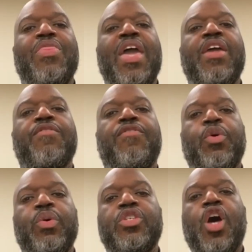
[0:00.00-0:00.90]
they
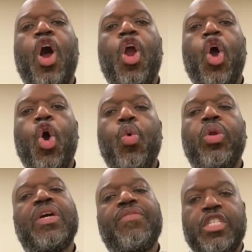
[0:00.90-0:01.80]
influence our own
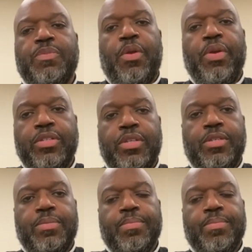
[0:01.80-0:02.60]
lived experiences